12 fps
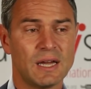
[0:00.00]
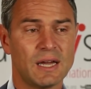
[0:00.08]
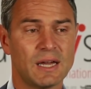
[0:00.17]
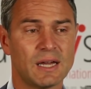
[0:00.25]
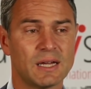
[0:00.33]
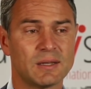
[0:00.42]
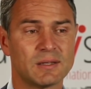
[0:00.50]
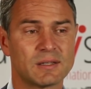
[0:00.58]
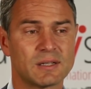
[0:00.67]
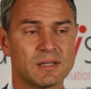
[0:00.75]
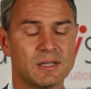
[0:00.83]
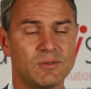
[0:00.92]

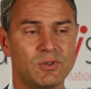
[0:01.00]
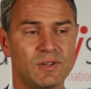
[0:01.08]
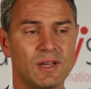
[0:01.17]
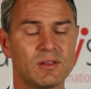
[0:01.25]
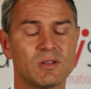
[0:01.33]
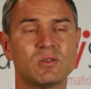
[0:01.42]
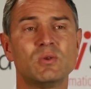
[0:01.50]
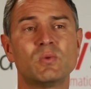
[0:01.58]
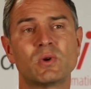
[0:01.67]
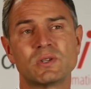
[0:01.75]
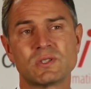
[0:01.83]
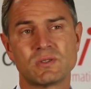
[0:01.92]
And if you take the two
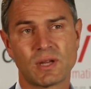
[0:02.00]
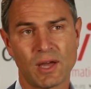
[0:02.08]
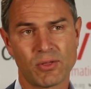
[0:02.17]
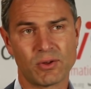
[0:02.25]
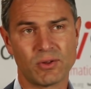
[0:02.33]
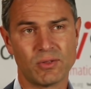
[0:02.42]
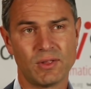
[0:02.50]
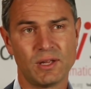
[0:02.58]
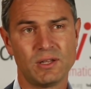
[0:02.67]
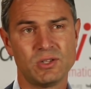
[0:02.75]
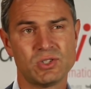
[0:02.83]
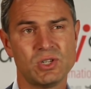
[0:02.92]
words together,
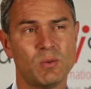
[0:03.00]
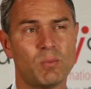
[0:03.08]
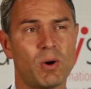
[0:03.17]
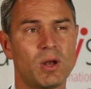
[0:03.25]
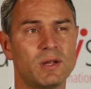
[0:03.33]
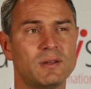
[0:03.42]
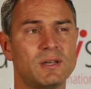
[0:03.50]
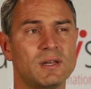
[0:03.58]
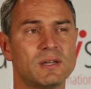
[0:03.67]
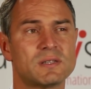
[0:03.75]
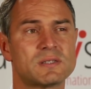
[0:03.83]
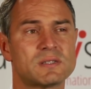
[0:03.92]
then
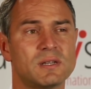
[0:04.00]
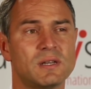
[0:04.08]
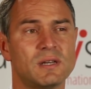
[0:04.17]
geopolitics